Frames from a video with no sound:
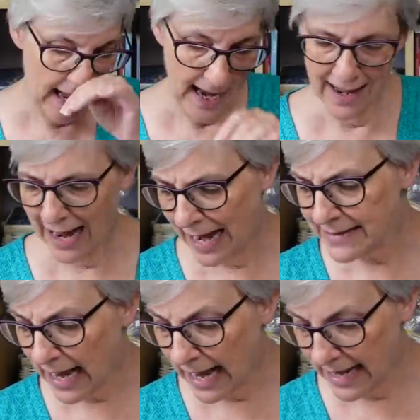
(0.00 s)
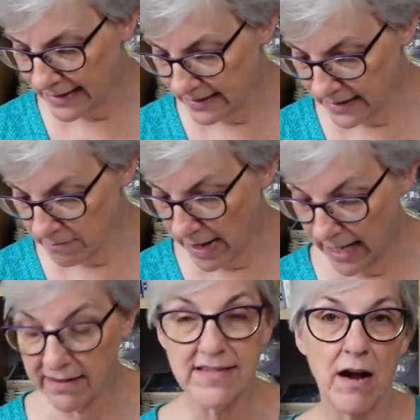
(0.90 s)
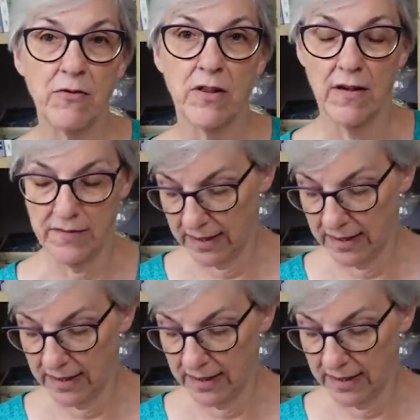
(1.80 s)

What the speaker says: And I did make several of